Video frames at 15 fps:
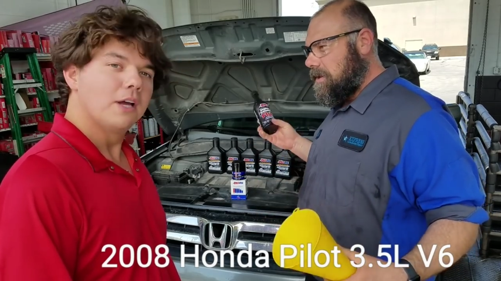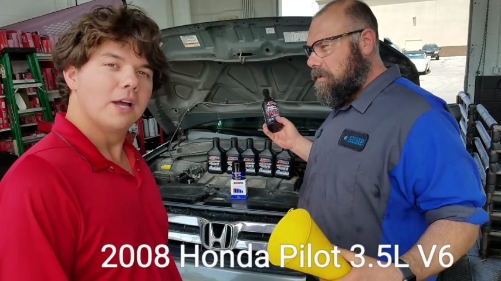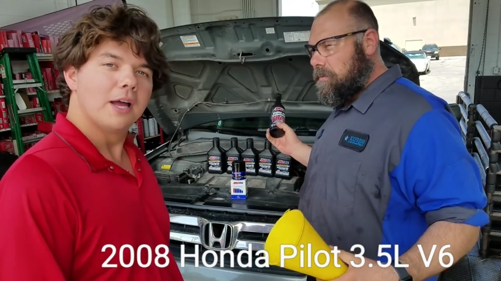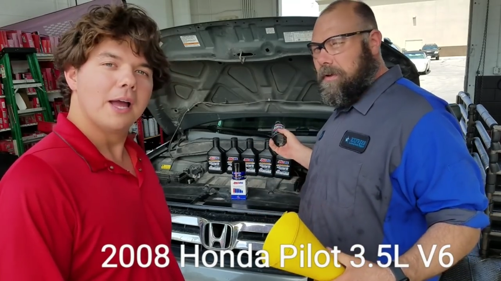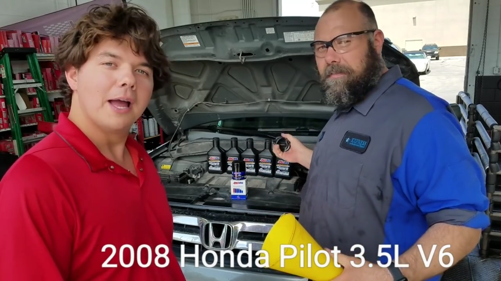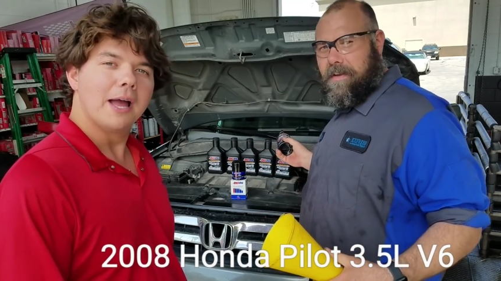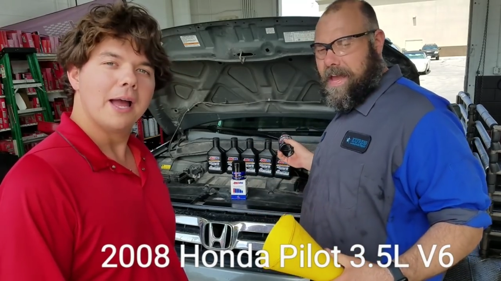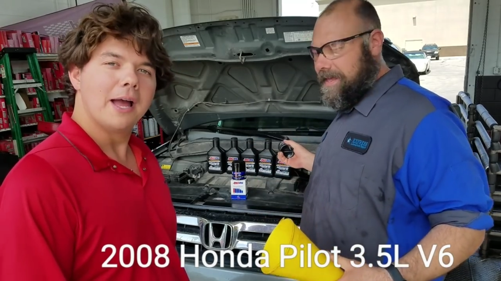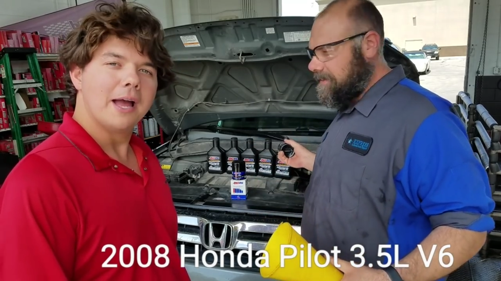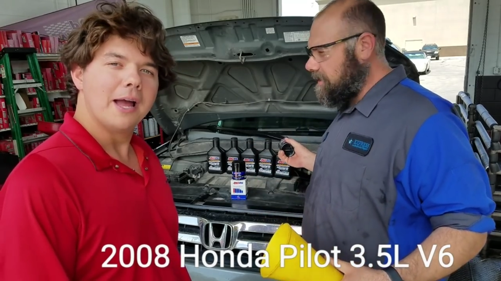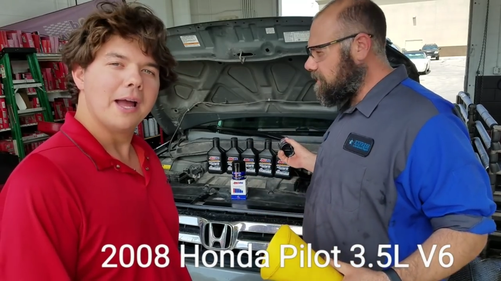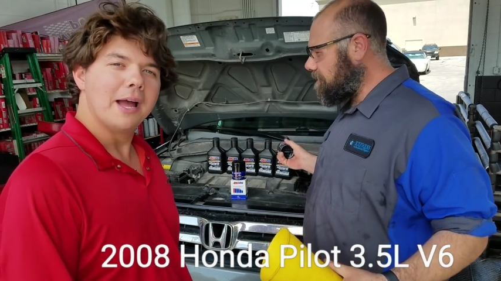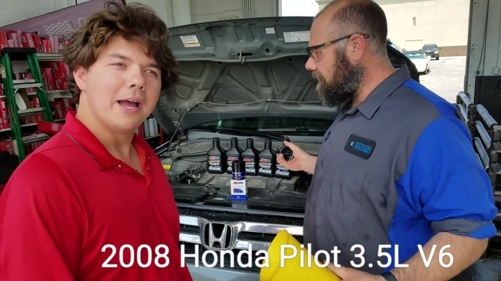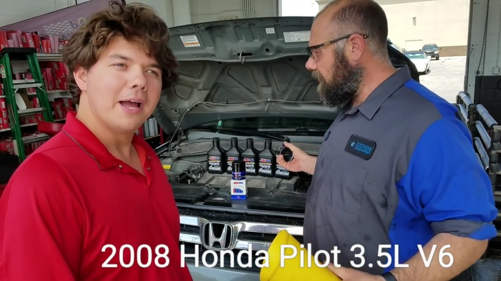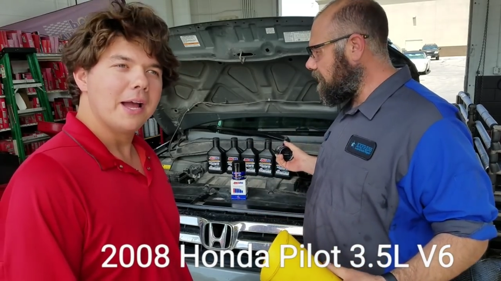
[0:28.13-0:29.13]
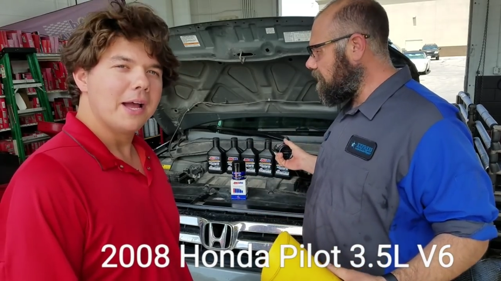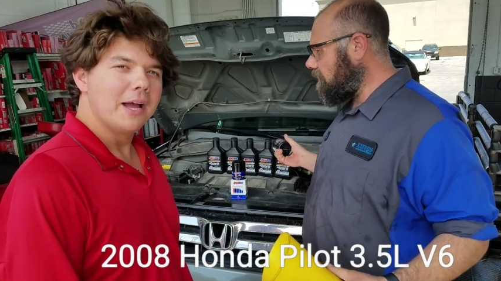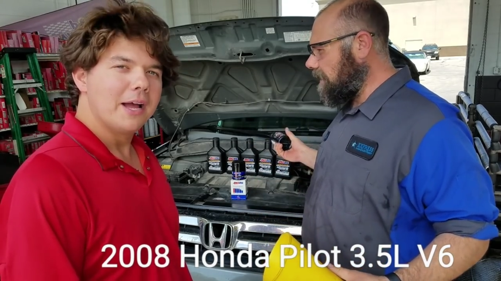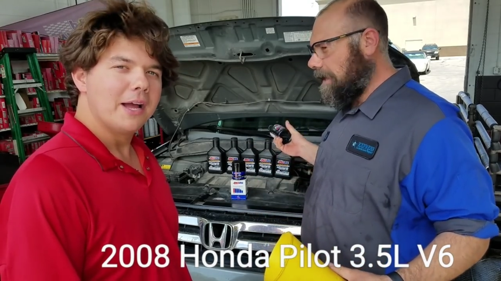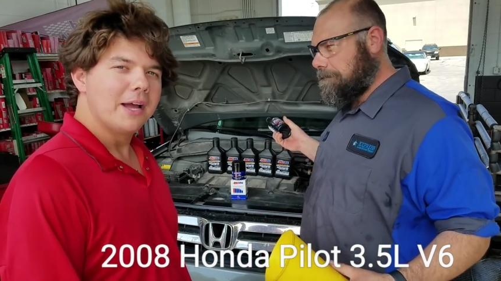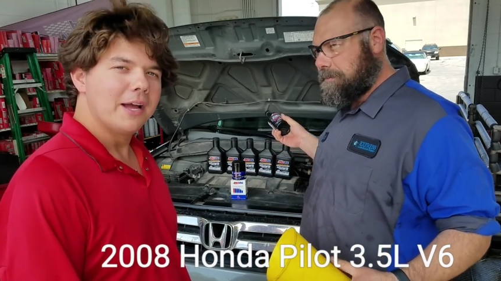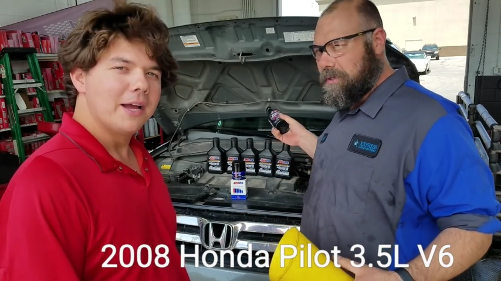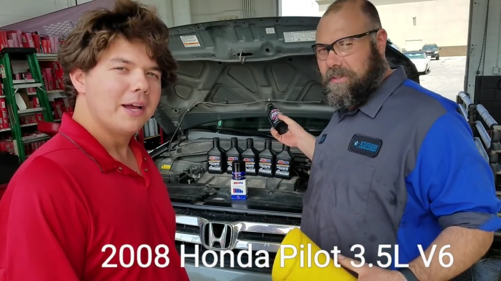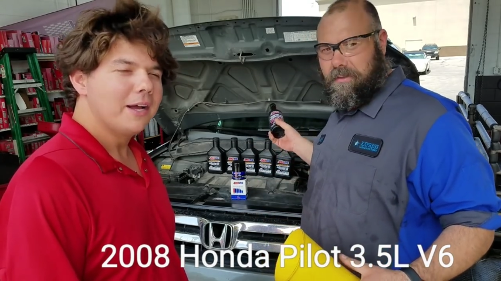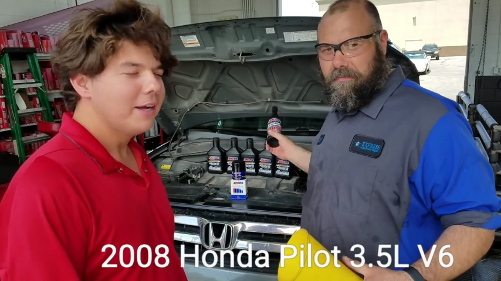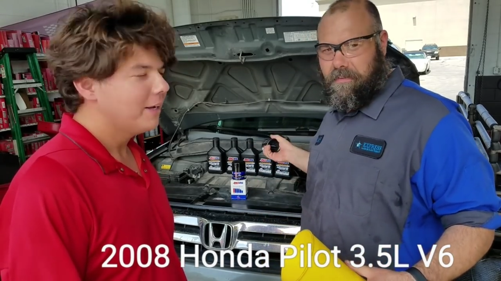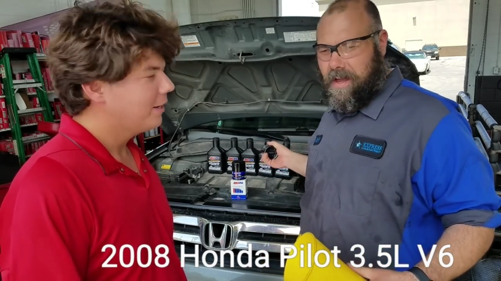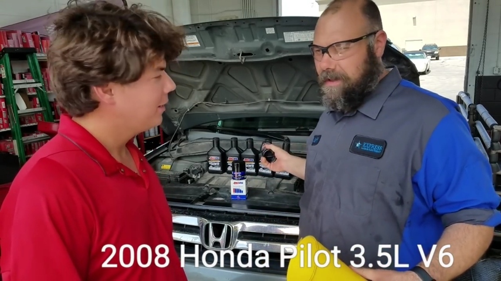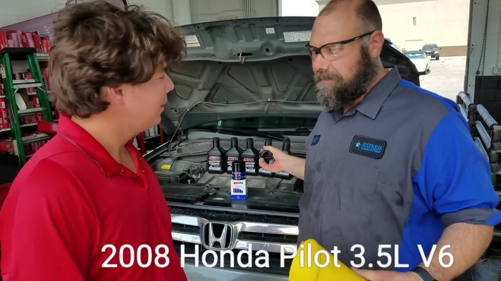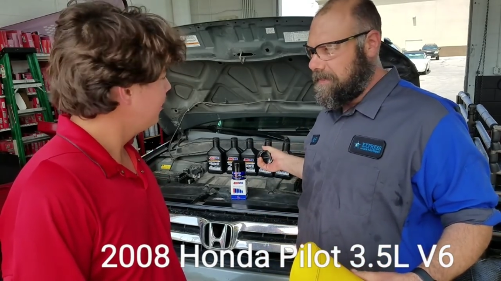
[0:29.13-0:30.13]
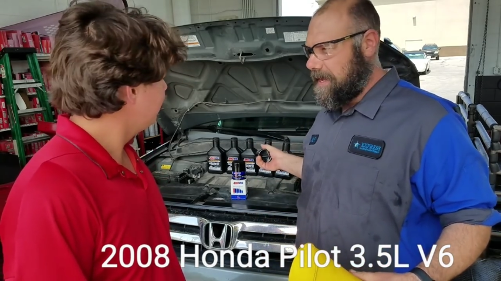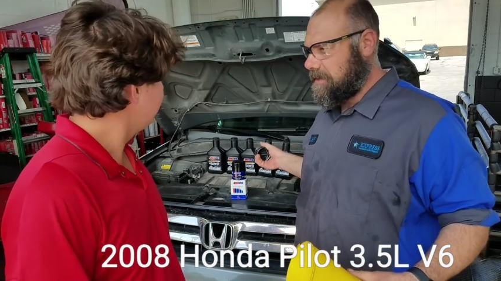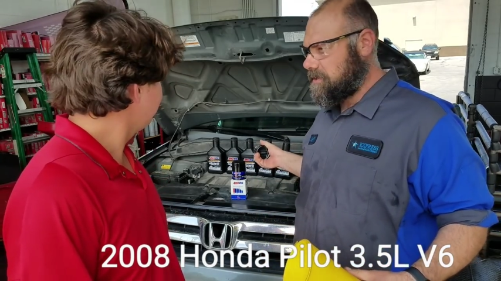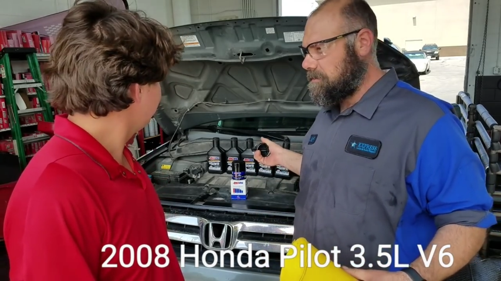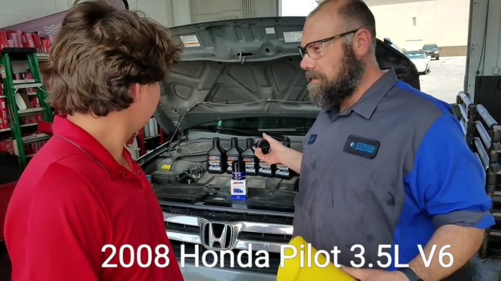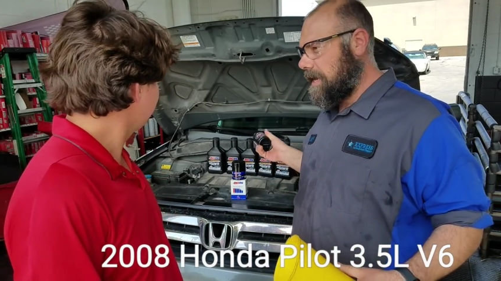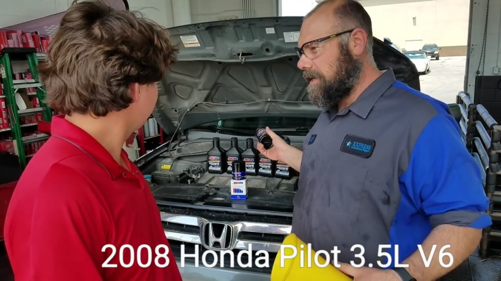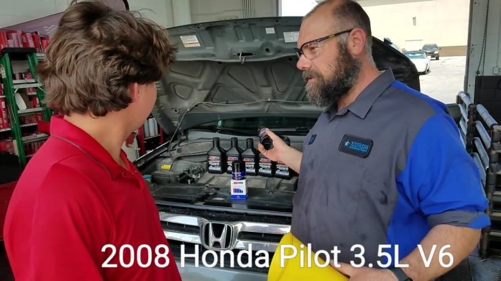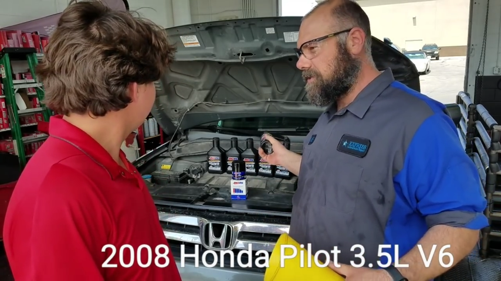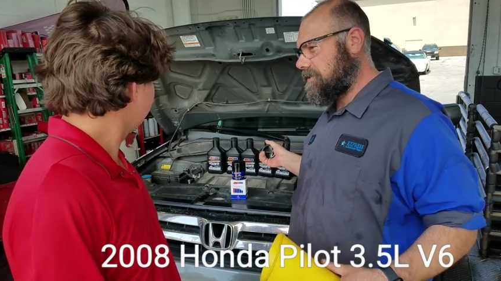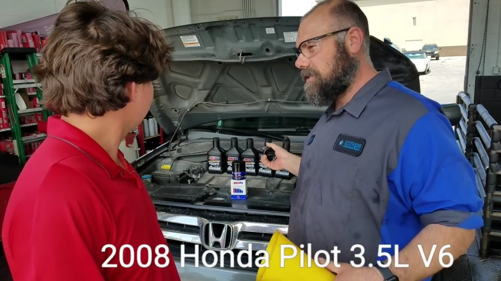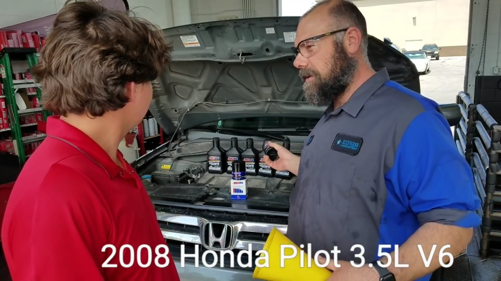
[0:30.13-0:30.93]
Speaker 1: we've had this vehicle. I put the five thousand miles since